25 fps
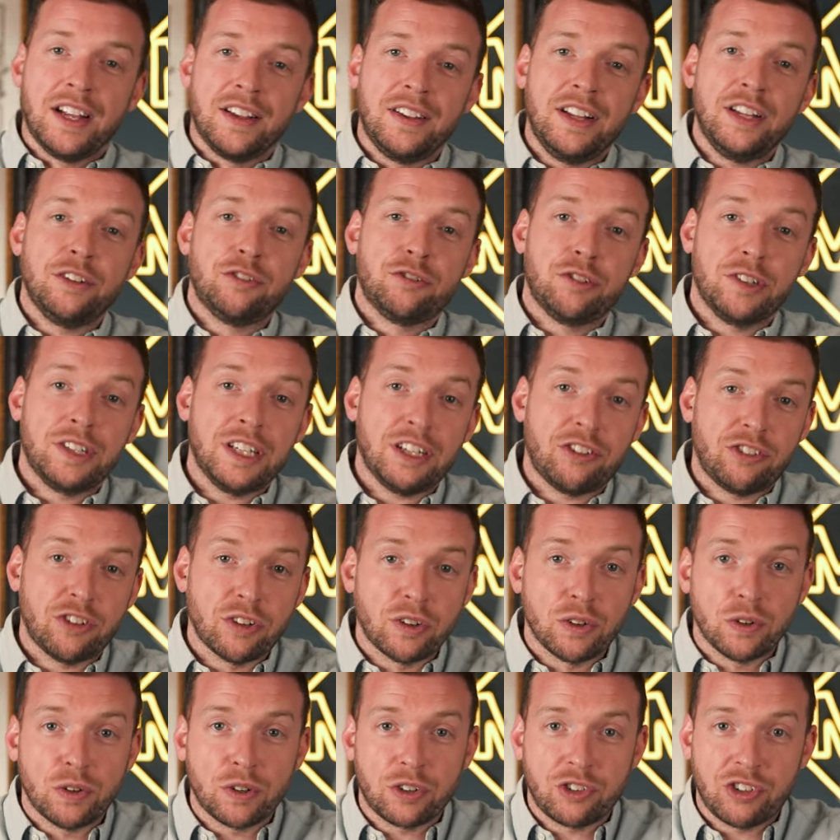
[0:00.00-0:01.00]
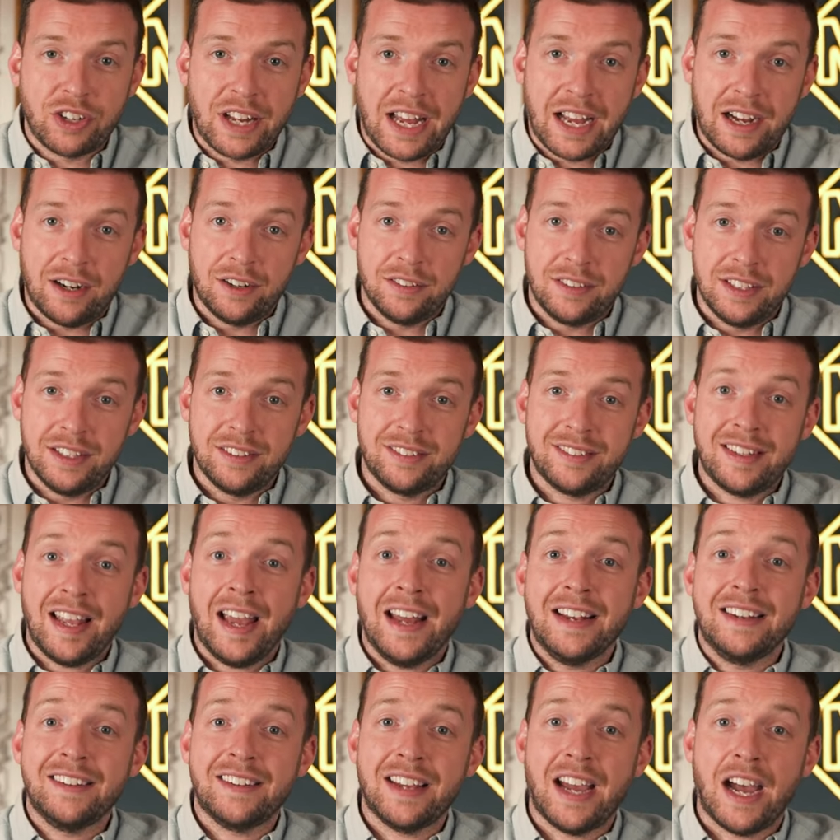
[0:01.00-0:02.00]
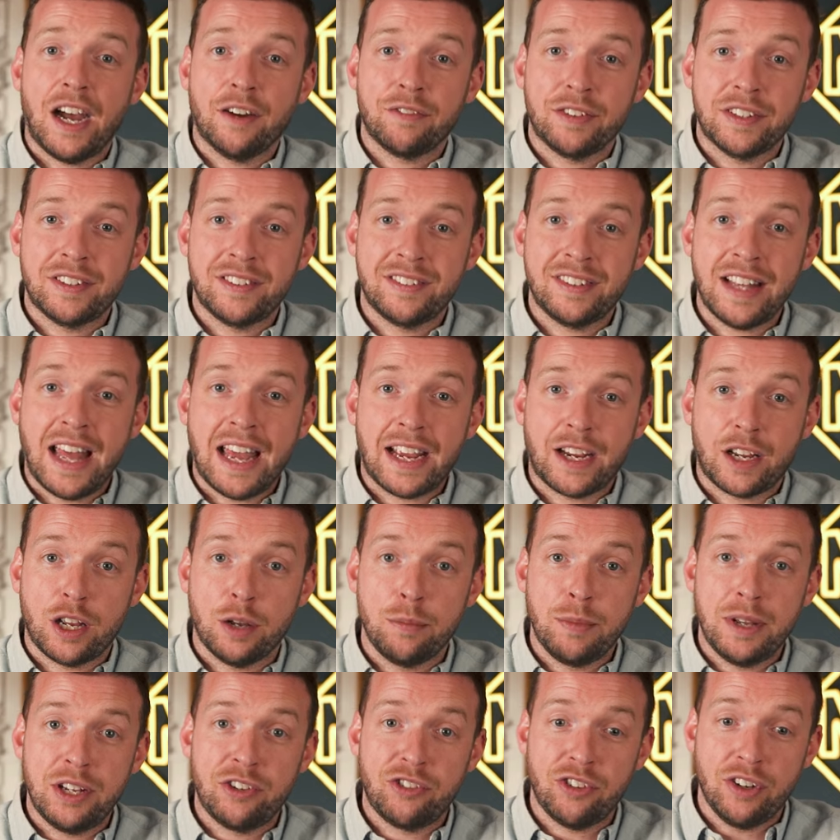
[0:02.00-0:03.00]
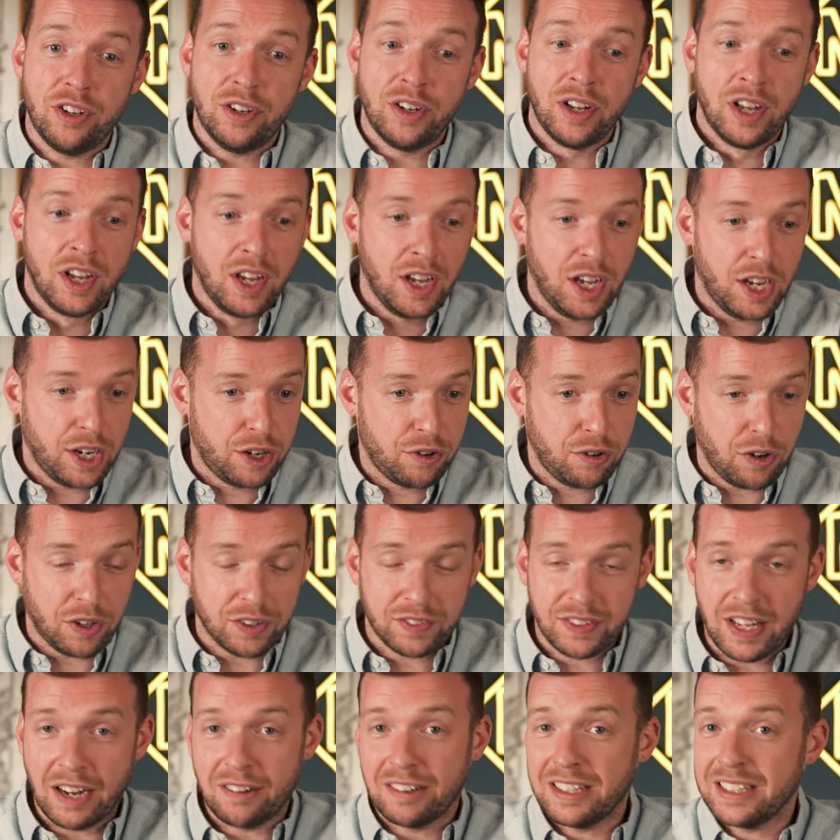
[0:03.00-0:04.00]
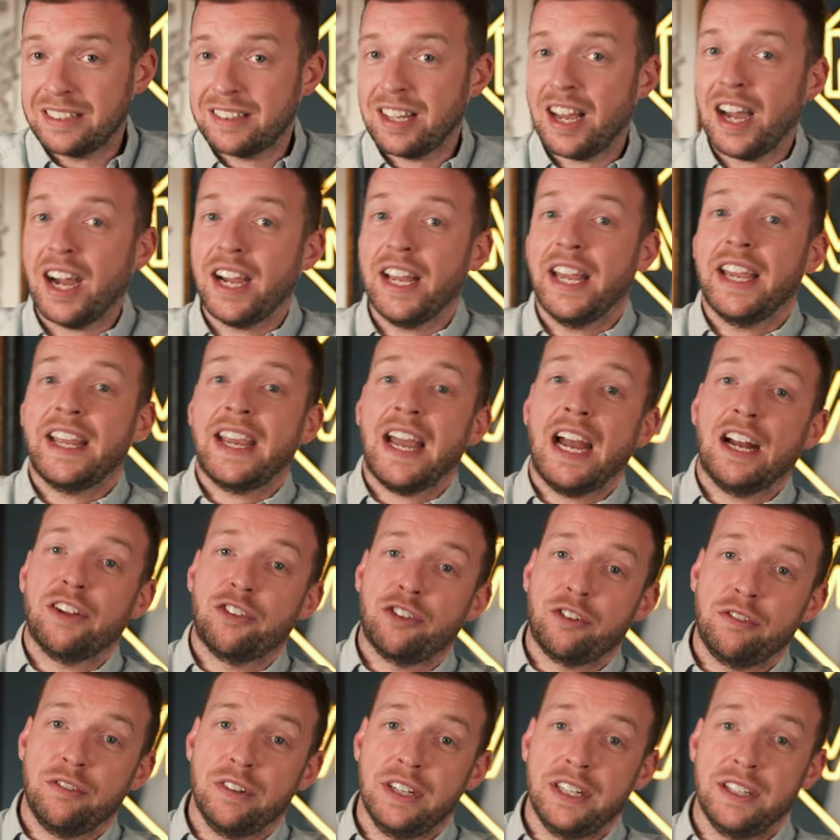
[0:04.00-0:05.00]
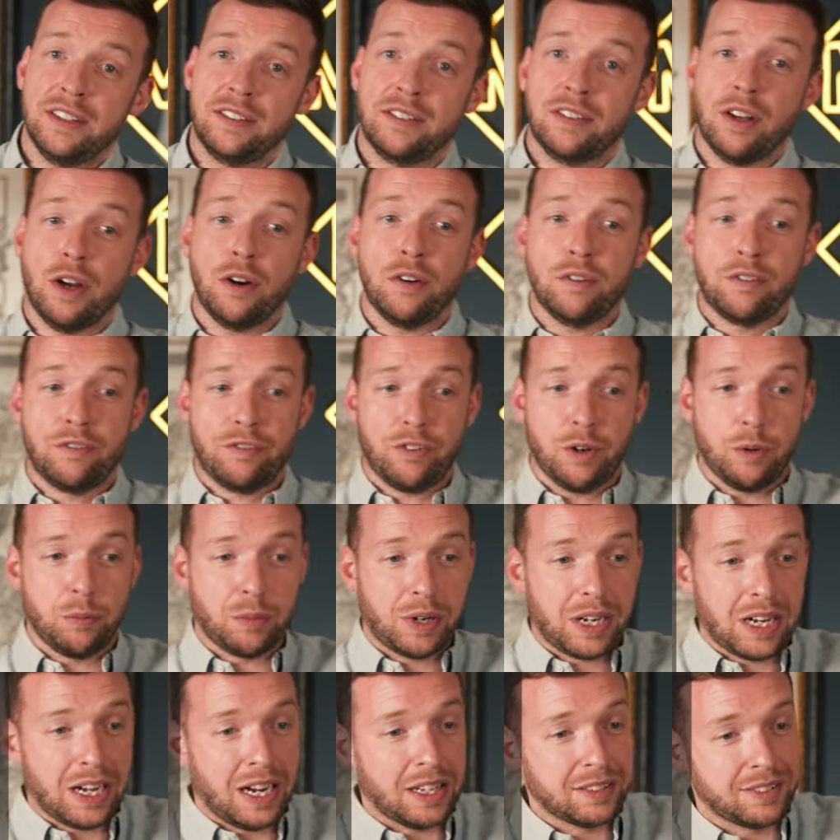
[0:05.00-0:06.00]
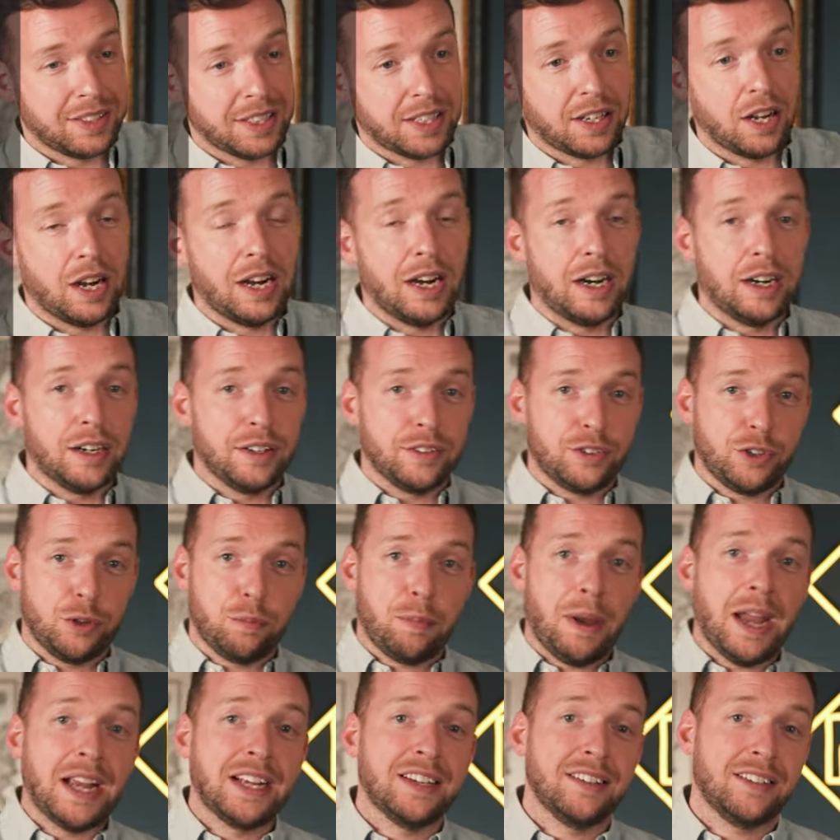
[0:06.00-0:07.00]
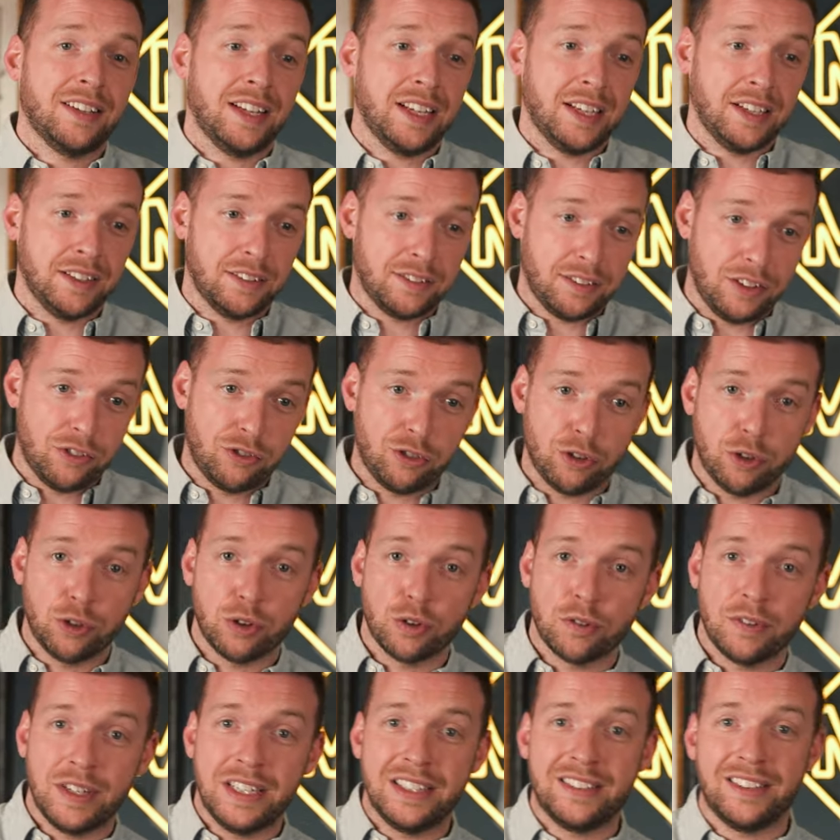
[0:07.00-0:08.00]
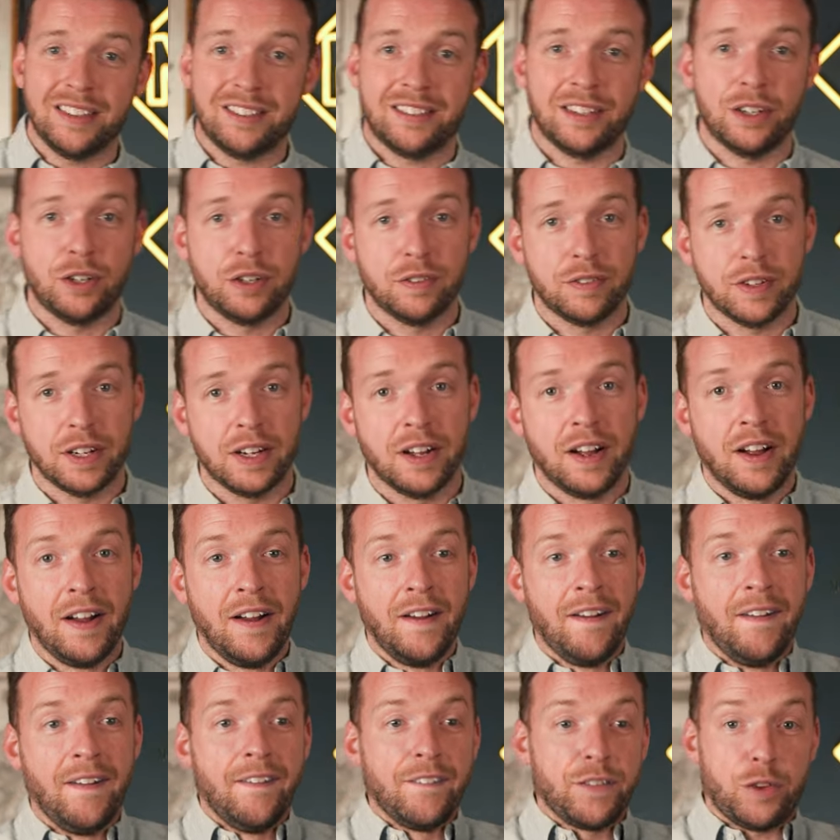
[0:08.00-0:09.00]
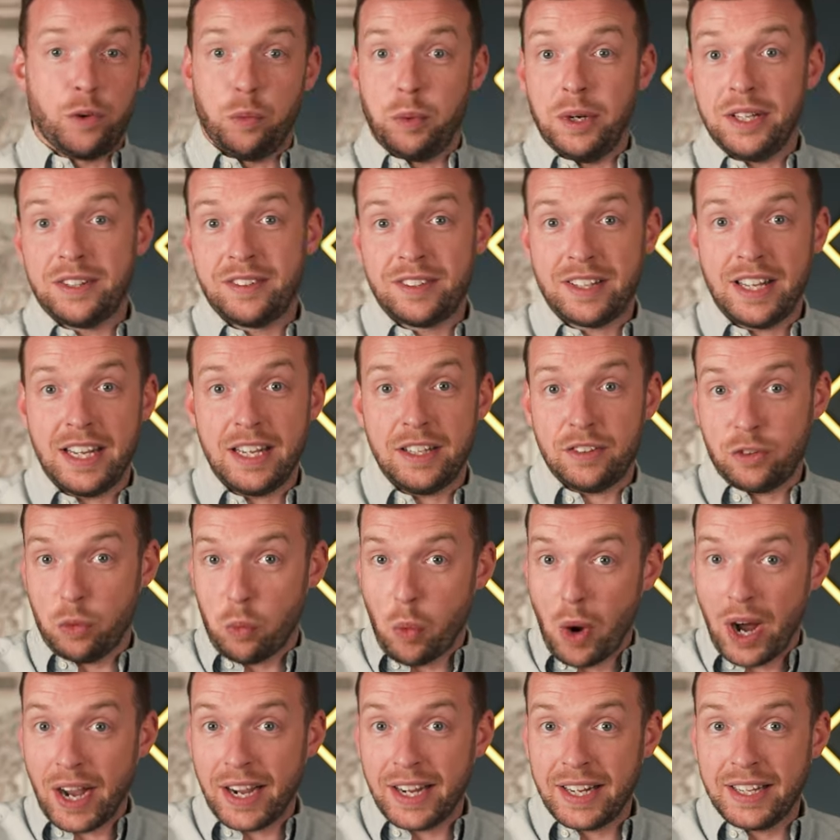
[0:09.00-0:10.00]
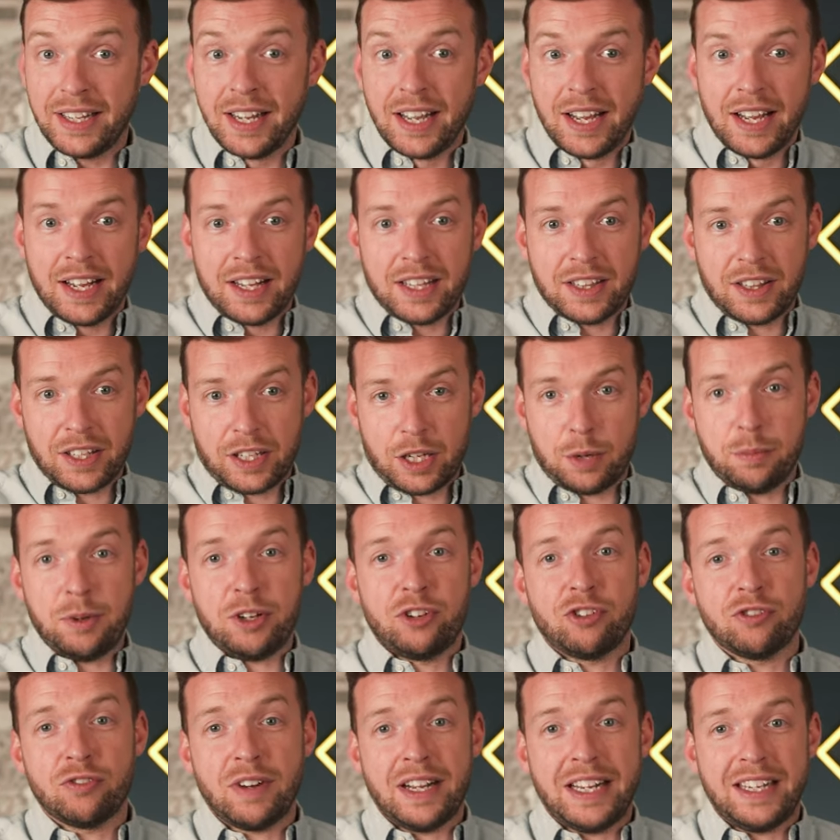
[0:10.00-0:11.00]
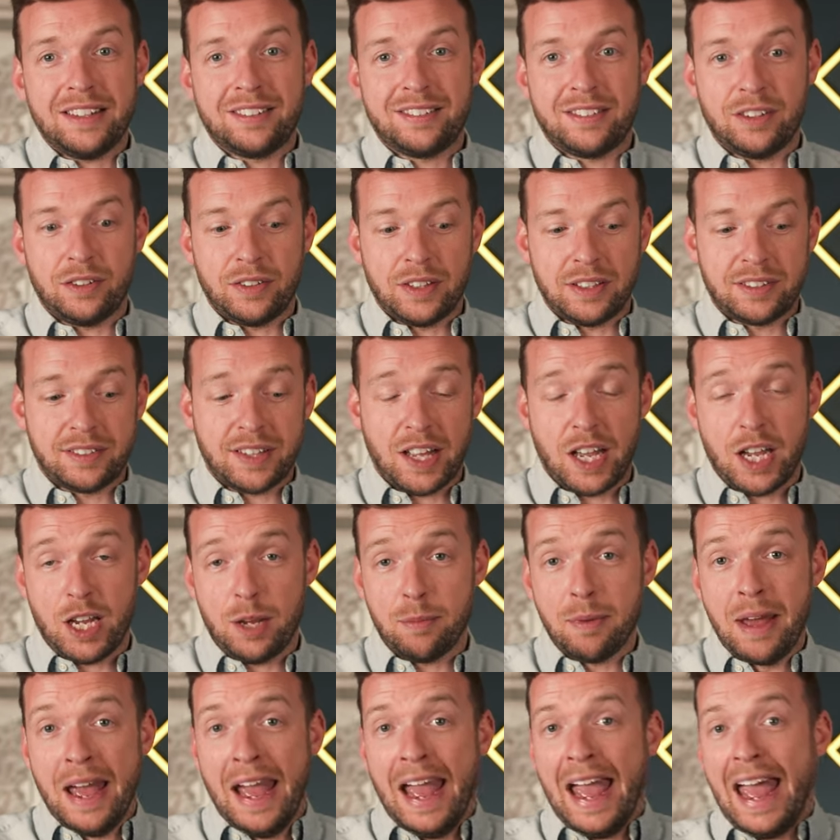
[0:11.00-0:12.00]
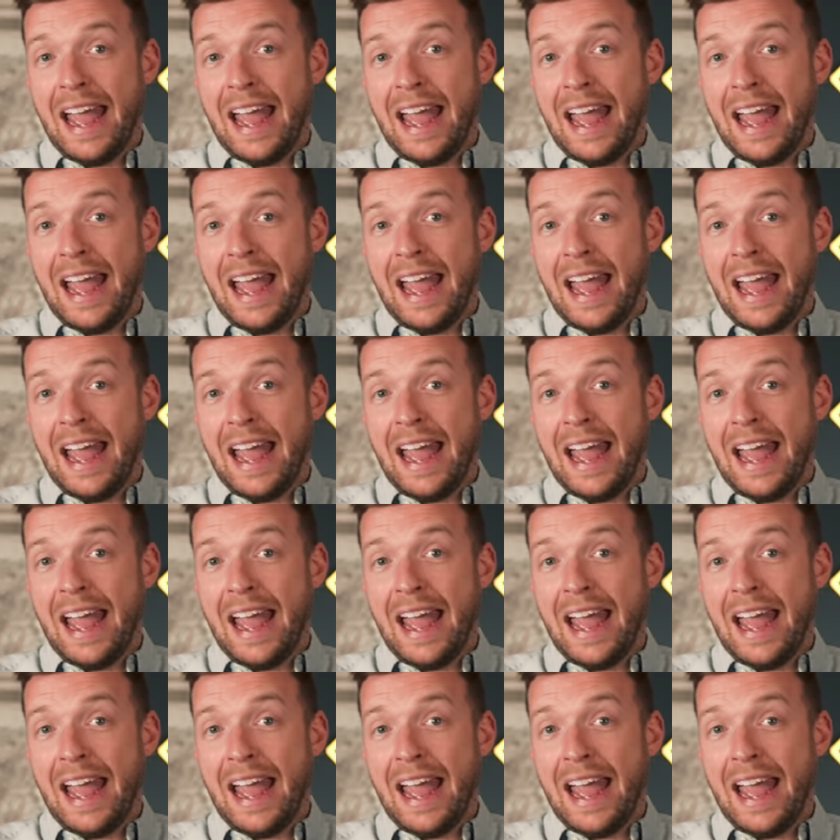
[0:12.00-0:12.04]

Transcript: These traditional auction houses tend to have a set commission across their entire categories. So from classic cars, to paintings, to jewelry, to silver, to whiskey, to wine, the commission rate is still the same.